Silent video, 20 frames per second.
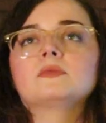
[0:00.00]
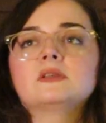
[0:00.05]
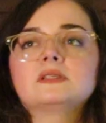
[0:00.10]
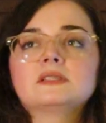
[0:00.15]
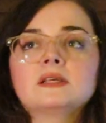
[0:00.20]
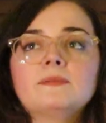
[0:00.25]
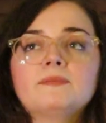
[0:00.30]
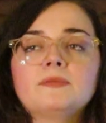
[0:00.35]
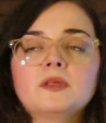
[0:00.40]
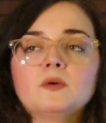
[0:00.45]

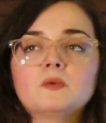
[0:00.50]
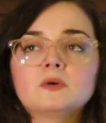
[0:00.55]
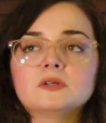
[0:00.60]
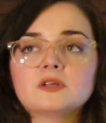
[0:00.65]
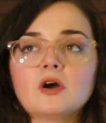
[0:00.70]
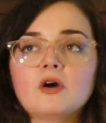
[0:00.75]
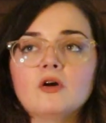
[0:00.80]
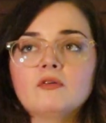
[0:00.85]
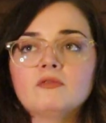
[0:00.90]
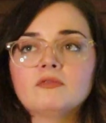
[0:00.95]
something
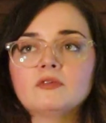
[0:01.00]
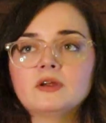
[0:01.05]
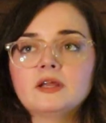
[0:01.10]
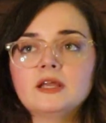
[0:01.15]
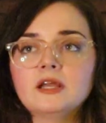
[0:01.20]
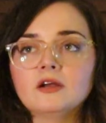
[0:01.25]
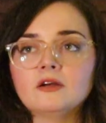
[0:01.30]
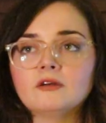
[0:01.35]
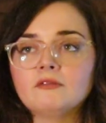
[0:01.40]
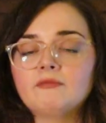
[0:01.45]
was over
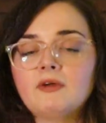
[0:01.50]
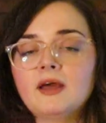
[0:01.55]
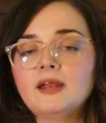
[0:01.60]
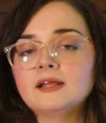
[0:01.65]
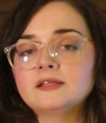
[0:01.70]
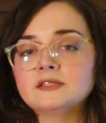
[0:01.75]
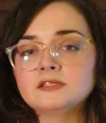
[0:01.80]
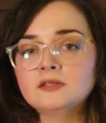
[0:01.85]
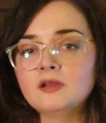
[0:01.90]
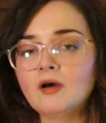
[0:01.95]
here,
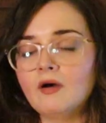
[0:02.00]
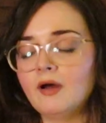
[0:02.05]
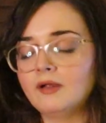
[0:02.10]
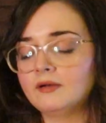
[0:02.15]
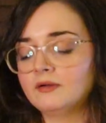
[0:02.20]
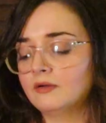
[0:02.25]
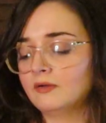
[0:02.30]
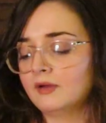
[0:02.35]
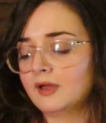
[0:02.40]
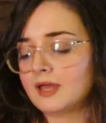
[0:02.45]
and it's
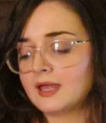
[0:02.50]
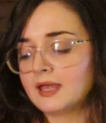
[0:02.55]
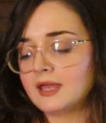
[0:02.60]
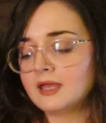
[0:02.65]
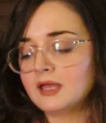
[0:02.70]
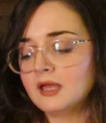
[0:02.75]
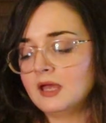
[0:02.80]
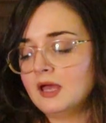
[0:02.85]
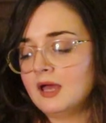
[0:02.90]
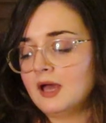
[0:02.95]
not,
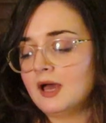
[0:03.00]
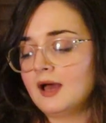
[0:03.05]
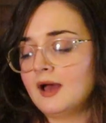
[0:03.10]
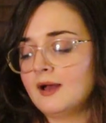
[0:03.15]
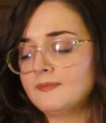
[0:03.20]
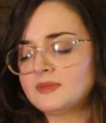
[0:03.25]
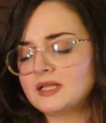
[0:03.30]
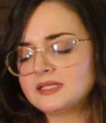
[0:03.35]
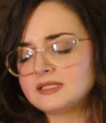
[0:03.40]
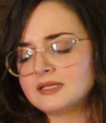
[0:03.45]
okay?
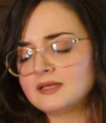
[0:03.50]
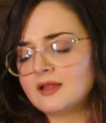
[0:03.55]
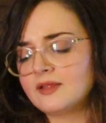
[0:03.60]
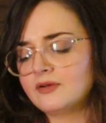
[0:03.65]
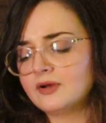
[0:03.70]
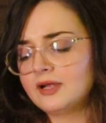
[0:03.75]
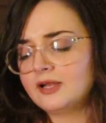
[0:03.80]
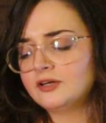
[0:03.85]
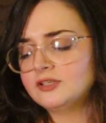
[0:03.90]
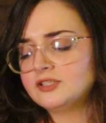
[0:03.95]
Um, that's
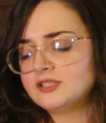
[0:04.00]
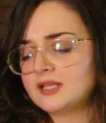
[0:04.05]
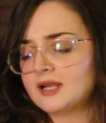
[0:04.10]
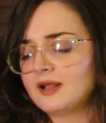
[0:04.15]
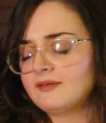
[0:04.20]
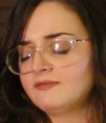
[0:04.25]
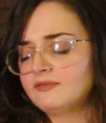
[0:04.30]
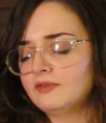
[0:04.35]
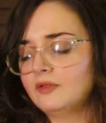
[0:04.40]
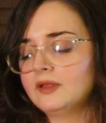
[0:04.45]
another energy that
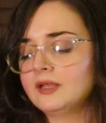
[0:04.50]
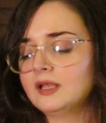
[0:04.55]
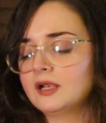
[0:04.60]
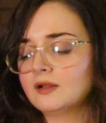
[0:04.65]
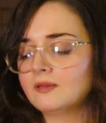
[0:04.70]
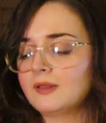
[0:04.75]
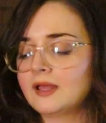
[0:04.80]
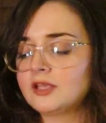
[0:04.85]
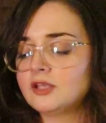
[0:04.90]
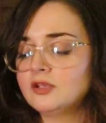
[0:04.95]
I'm feeling
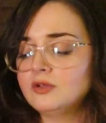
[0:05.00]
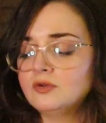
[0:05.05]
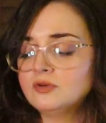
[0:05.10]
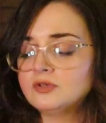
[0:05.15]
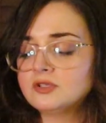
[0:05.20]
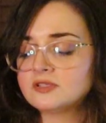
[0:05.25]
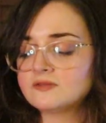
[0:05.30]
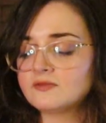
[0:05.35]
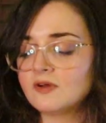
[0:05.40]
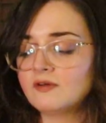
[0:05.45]
here. Like,
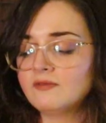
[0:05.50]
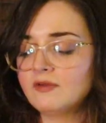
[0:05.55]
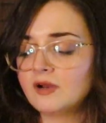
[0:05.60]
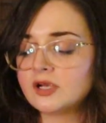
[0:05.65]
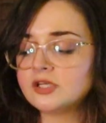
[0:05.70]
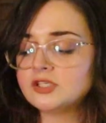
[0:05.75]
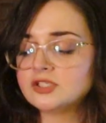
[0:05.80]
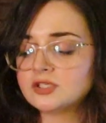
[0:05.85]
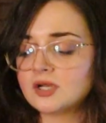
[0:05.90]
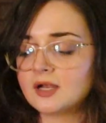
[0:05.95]
you just felt
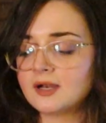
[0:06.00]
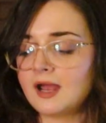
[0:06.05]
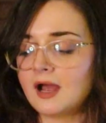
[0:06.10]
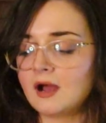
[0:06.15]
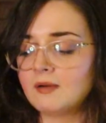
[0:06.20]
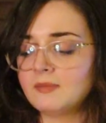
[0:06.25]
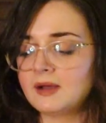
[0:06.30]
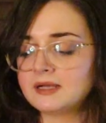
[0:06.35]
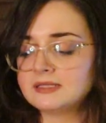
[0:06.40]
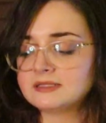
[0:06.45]
very shut
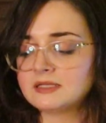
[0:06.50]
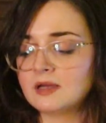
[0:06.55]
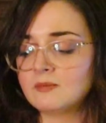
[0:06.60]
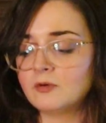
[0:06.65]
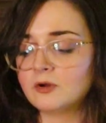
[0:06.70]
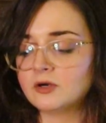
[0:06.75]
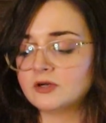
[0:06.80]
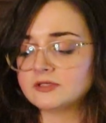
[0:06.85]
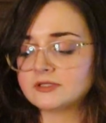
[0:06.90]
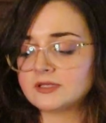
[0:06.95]
out by
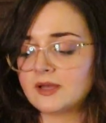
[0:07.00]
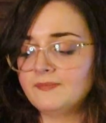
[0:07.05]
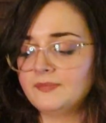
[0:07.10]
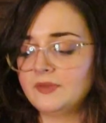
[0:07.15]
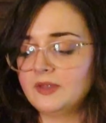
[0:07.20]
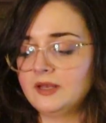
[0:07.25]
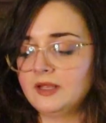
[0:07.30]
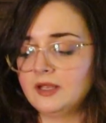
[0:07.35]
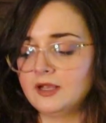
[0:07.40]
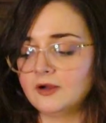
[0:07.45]
someone or
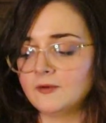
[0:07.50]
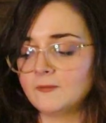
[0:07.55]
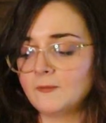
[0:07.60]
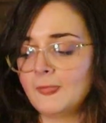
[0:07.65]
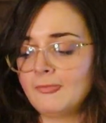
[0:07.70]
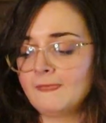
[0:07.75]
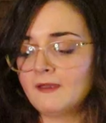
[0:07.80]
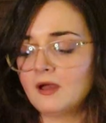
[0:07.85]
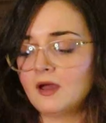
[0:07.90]
something here.